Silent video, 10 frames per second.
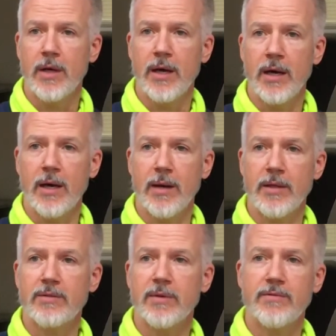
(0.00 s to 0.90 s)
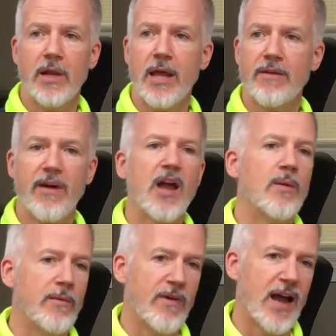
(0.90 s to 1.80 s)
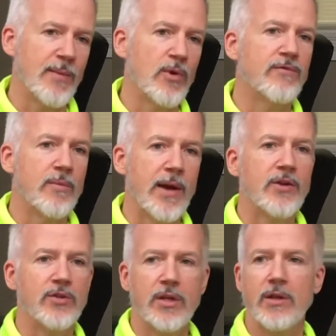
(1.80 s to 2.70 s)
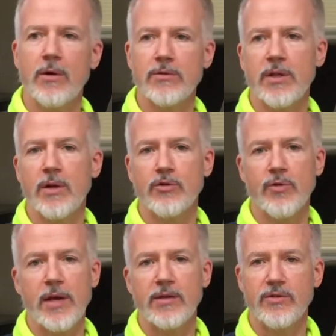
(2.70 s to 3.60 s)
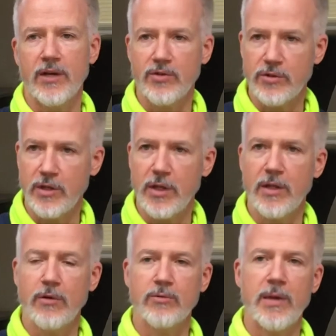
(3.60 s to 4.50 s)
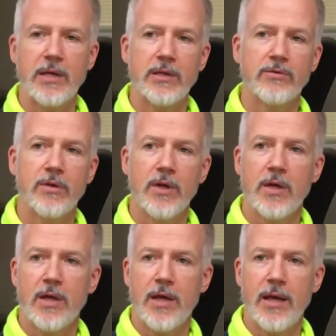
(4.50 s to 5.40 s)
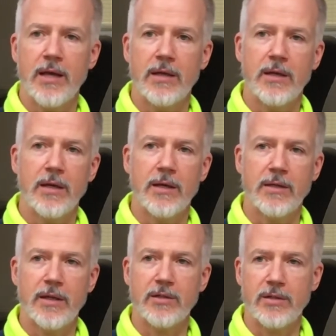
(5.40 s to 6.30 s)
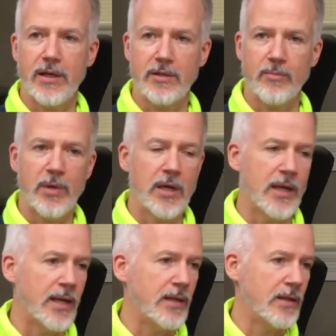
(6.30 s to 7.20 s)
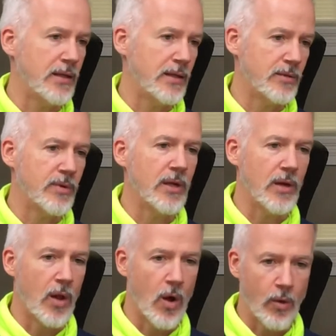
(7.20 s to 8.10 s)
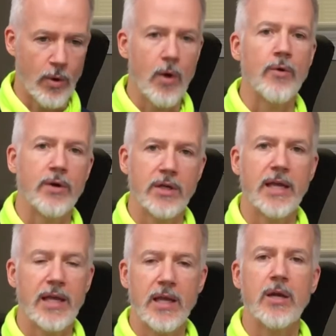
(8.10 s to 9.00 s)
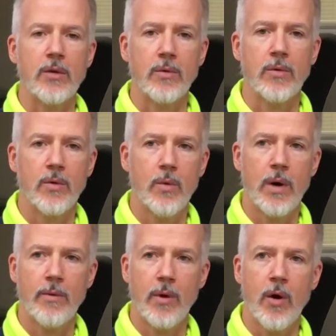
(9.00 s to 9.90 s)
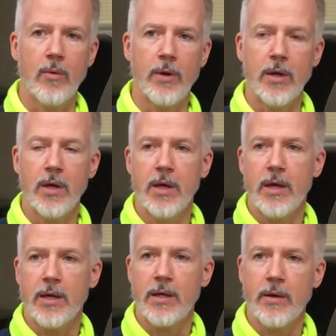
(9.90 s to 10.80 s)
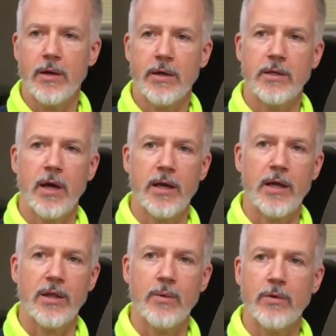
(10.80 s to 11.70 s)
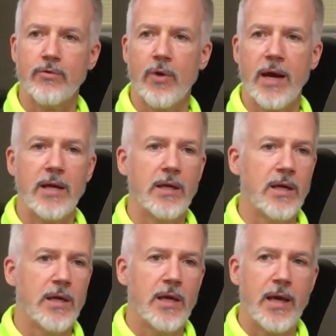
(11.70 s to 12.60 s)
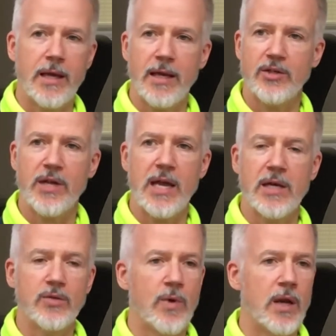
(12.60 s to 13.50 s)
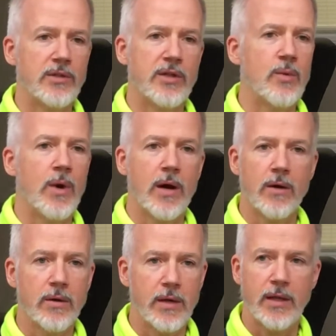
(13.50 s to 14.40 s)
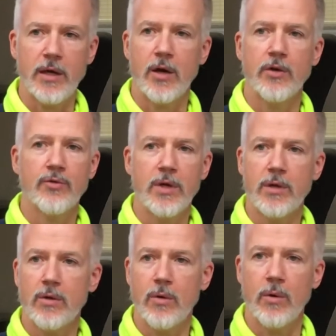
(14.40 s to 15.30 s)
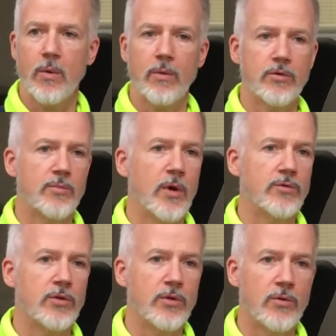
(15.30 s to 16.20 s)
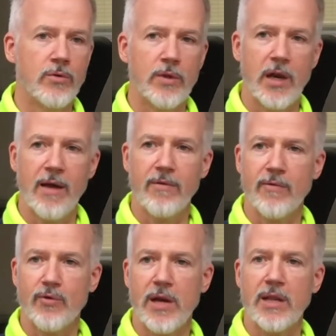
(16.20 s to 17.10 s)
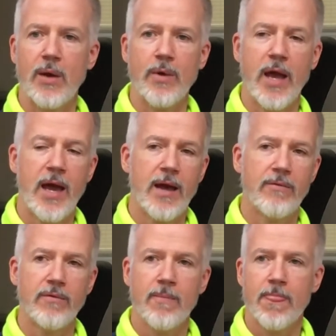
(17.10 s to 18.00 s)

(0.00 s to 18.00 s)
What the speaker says: It's a lot of valuable information in those training sessions and in those meetings, and it's been a long road to get here where we are. But here in Kentucky, I think we're trained and educated as well as anywhere in the country on what we're supposed to do and the level of training that we have.